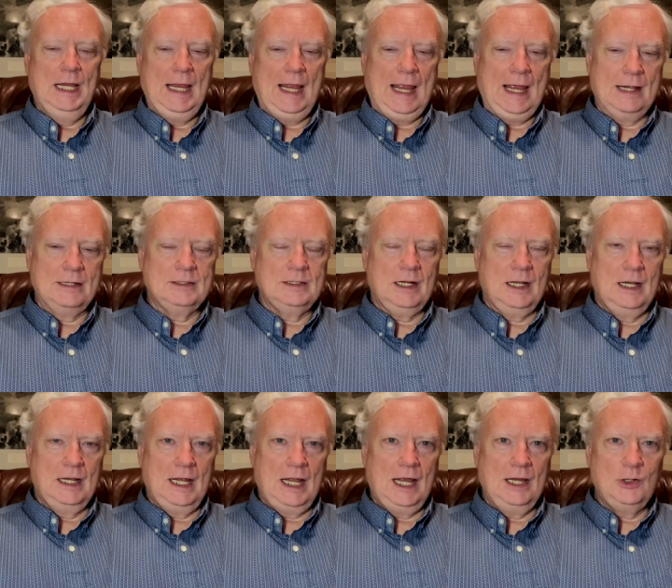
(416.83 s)
And
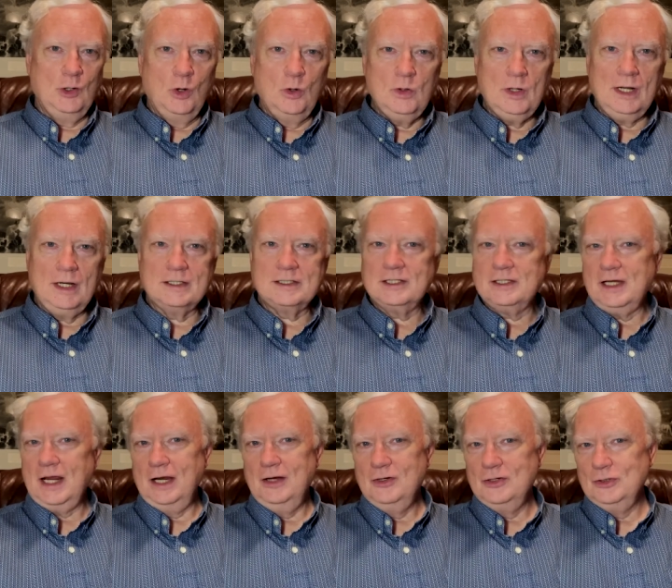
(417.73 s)
uh, Iona
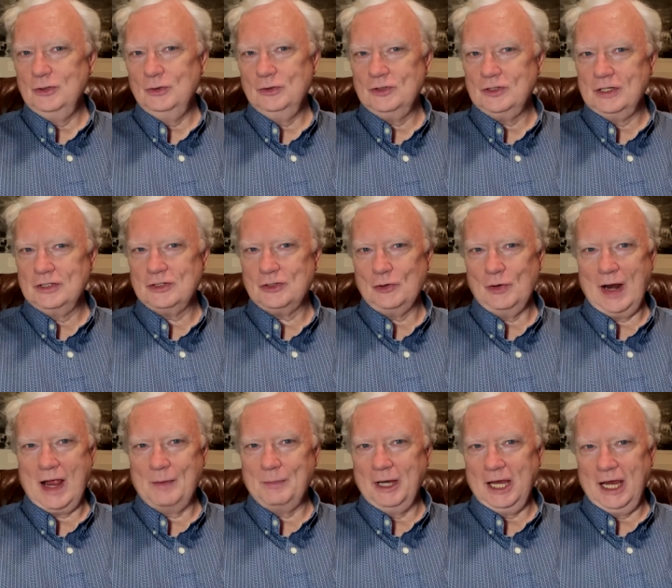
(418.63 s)
said to Sister
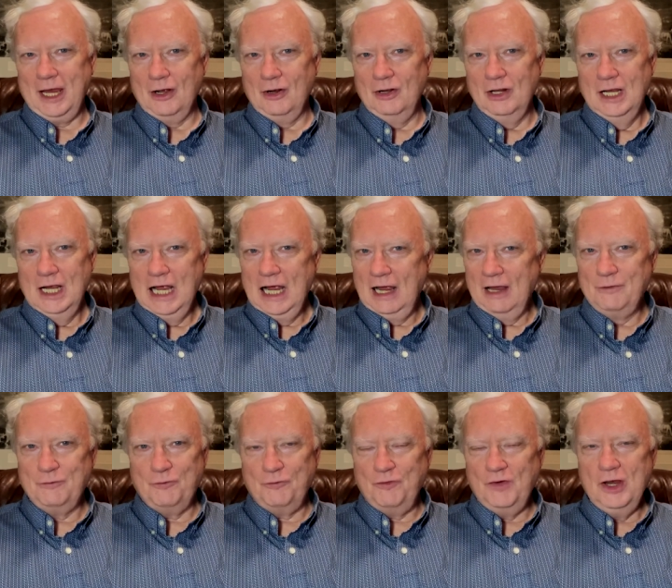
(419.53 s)
Abigail, I
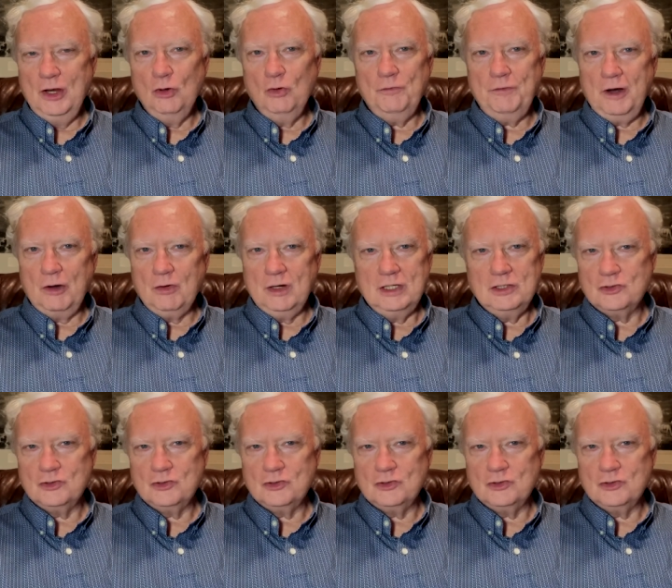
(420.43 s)
feel very